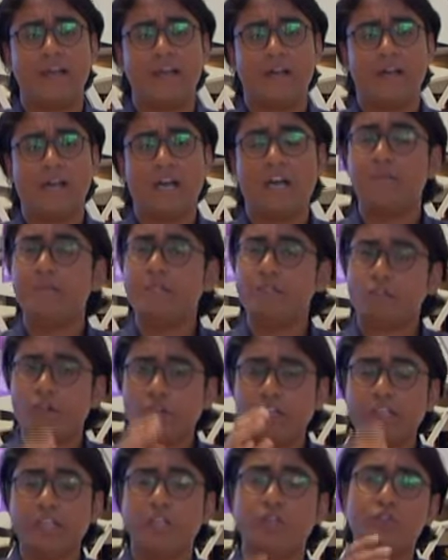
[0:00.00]
I'll be
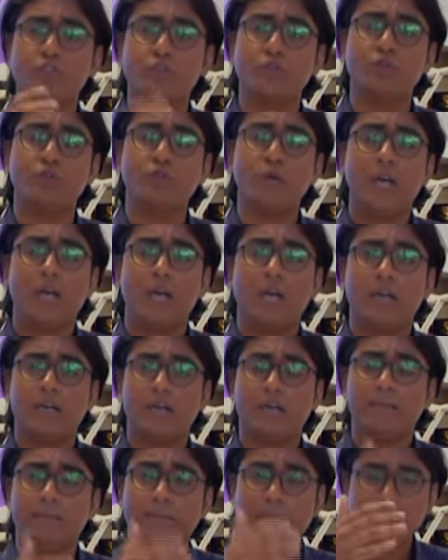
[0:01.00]
talking to
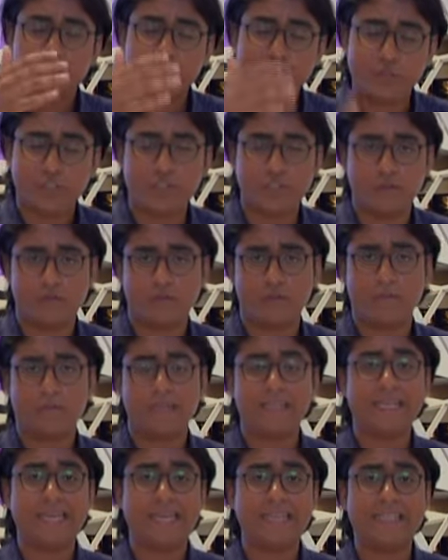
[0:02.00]
a pediatrician from
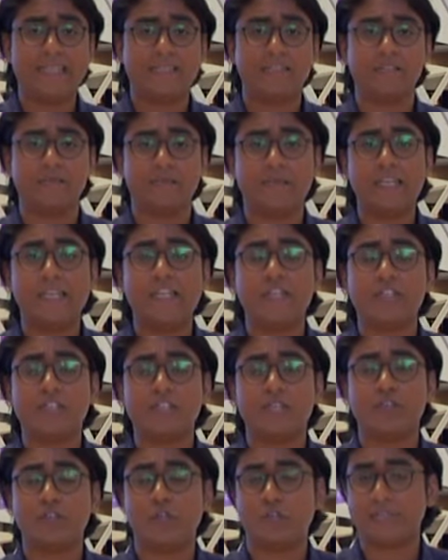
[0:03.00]
Gleneagles,
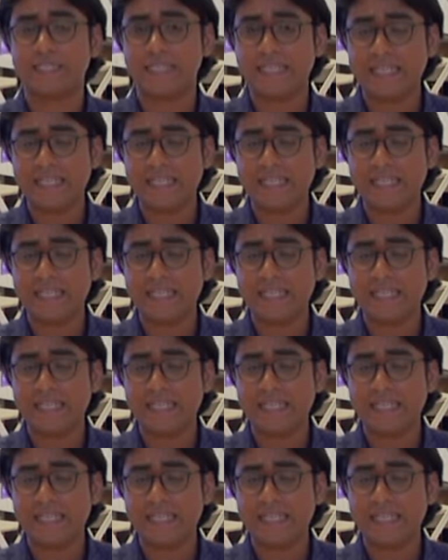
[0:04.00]
Malaysia, Dr.